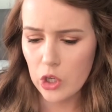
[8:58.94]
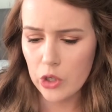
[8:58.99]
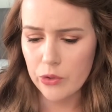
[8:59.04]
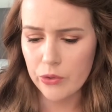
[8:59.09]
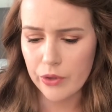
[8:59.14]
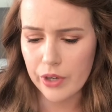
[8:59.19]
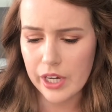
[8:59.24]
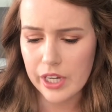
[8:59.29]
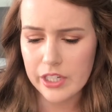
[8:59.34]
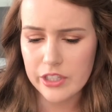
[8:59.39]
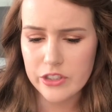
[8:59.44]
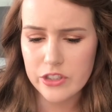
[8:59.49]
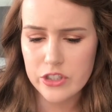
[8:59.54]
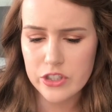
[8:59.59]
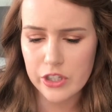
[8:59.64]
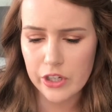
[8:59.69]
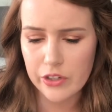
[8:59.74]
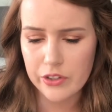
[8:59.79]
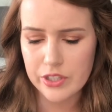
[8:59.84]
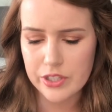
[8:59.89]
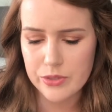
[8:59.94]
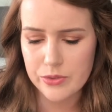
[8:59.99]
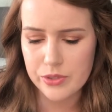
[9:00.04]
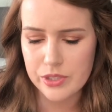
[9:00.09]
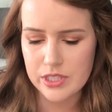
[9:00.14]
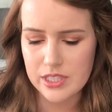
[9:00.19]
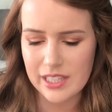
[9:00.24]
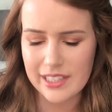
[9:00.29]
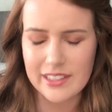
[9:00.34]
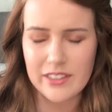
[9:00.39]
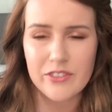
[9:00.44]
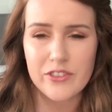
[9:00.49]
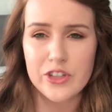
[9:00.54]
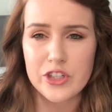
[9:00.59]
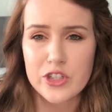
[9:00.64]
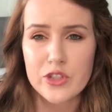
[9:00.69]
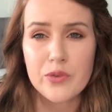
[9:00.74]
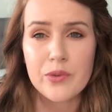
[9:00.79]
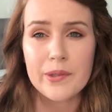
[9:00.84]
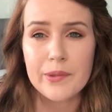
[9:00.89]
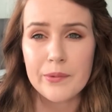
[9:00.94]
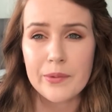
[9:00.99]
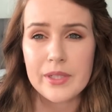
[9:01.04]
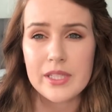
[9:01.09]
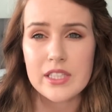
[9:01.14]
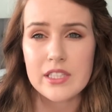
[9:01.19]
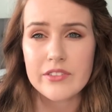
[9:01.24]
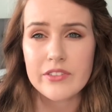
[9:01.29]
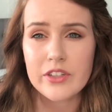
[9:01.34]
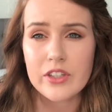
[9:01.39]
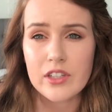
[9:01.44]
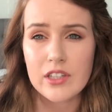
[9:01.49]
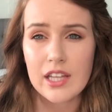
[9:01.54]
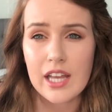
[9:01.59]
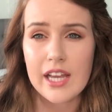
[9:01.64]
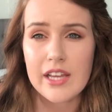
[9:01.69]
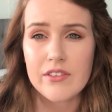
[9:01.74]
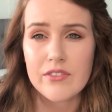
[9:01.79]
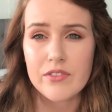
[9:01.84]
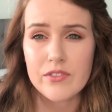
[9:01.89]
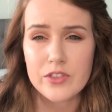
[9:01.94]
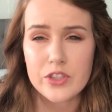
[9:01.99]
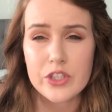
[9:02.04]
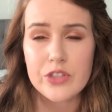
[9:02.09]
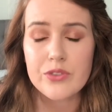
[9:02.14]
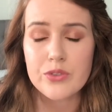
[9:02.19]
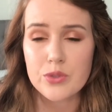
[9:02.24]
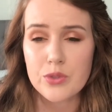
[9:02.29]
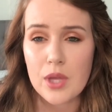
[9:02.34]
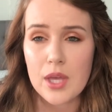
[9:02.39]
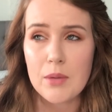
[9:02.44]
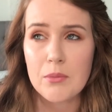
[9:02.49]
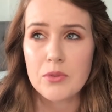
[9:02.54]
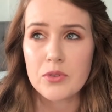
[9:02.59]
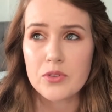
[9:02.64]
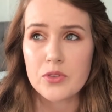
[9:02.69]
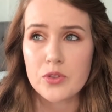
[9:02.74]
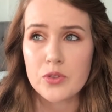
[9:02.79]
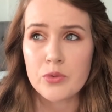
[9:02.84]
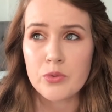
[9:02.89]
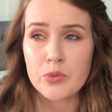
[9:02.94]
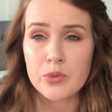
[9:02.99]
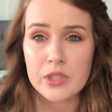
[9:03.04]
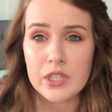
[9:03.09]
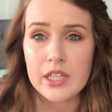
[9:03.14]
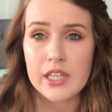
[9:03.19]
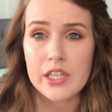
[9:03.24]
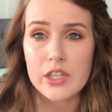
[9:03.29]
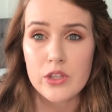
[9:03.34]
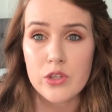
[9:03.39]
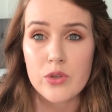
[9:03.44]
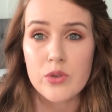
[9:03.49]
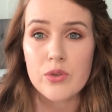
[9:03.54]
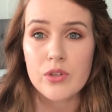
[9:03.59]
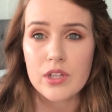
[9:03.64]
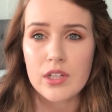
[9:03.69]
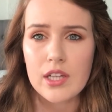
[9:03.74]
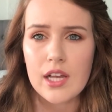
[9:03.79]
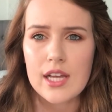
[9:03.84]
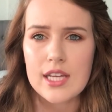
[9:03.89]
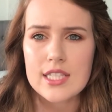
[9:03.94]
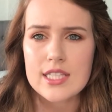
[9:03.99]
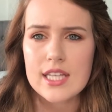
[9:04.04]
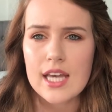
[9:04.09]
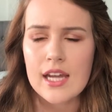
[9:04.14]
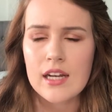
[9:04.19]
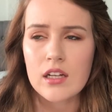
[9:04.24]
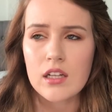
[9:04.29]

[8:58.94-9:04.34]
range, so this was the first 3 weeks of her life. She was able to really utilize that